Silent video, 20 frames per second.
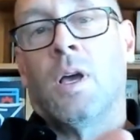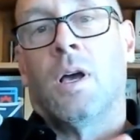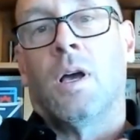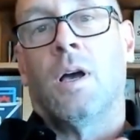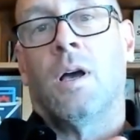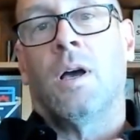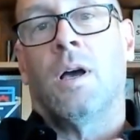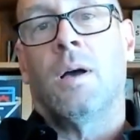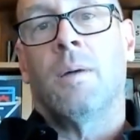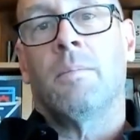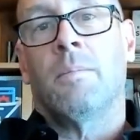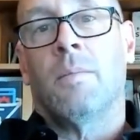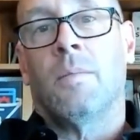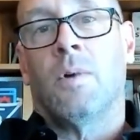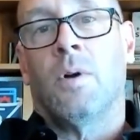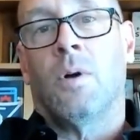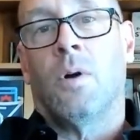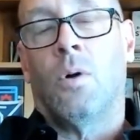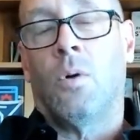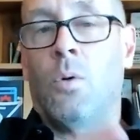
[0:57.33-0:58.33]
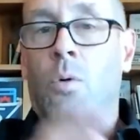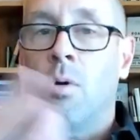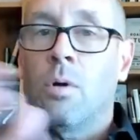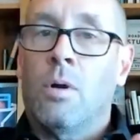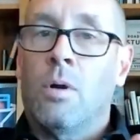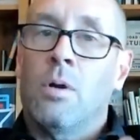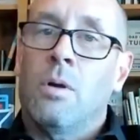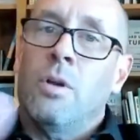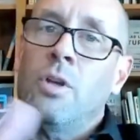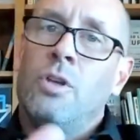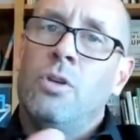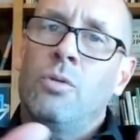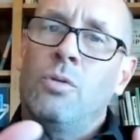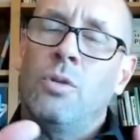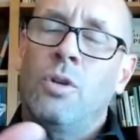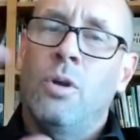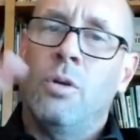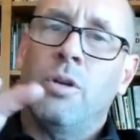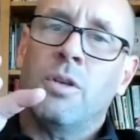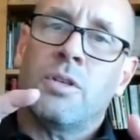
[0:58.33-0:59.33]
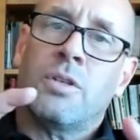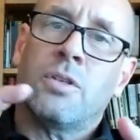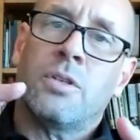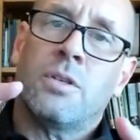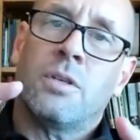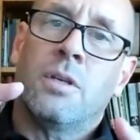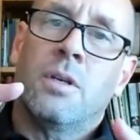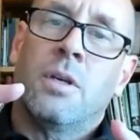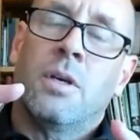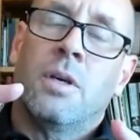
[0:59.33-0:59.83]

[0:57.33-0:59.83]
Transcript: or you notice